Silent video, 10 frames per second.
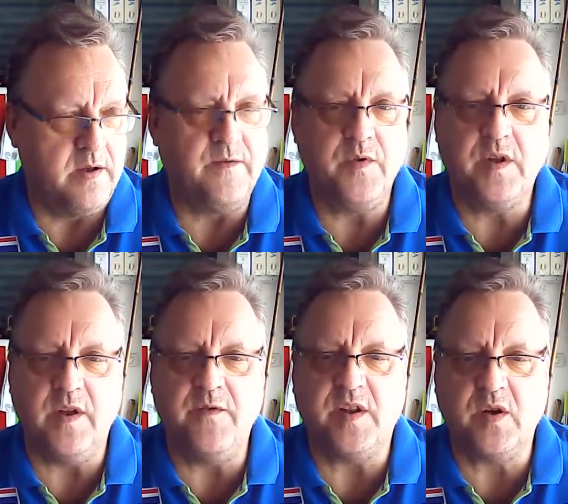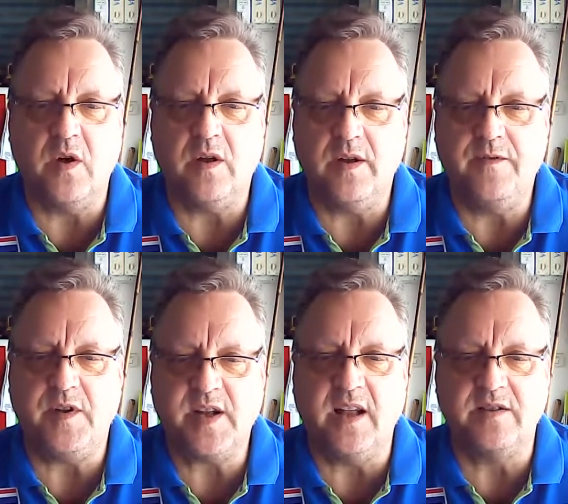if you if it if
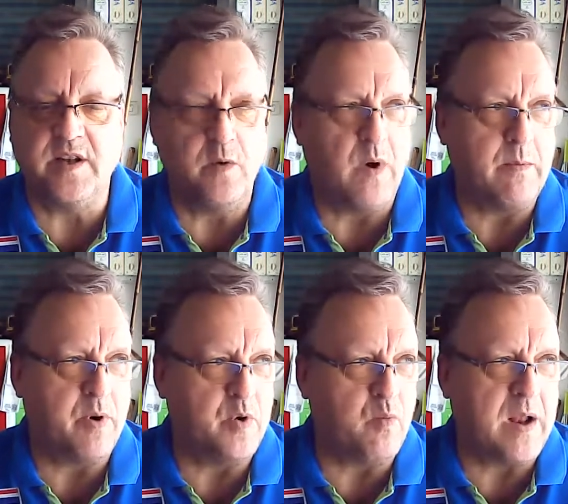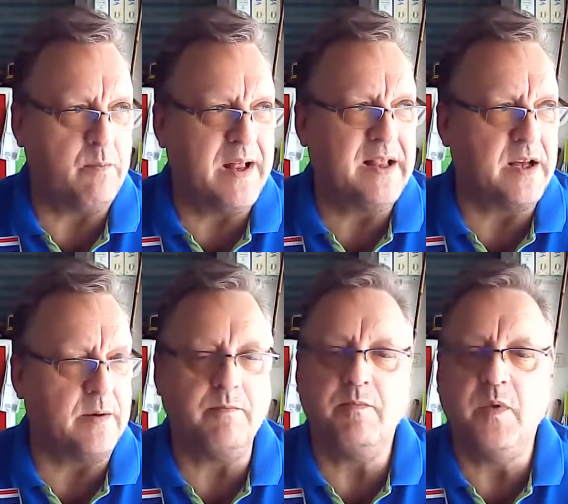it kills in 1.1
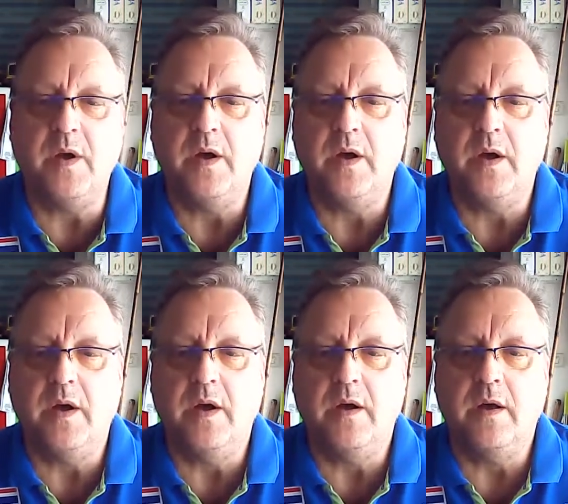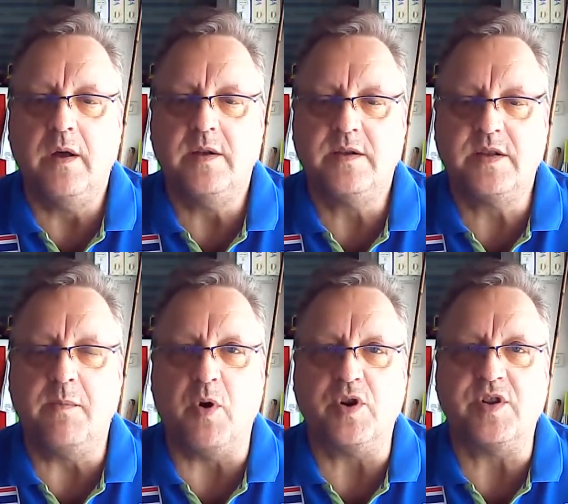million
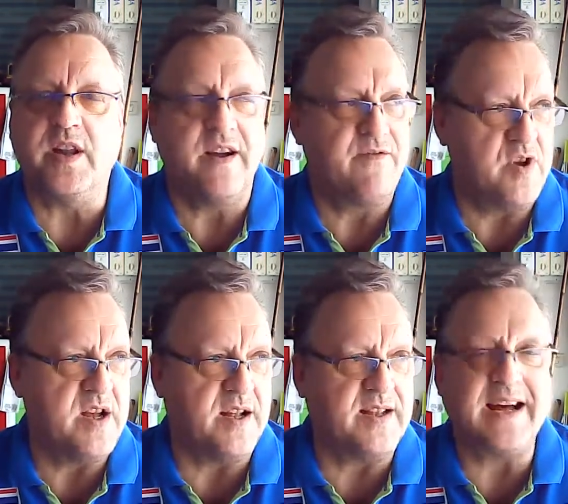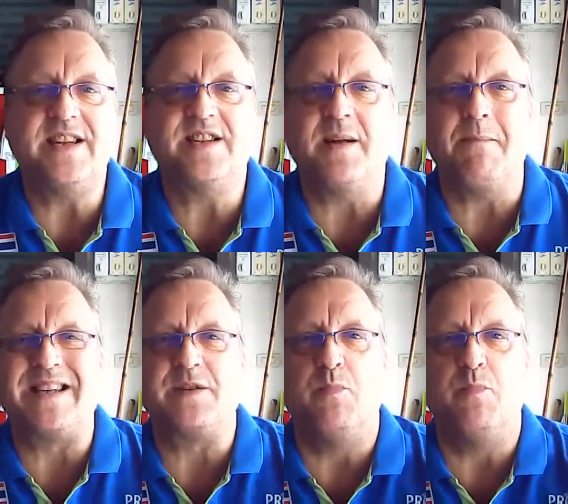seabirds in every year, that is the mass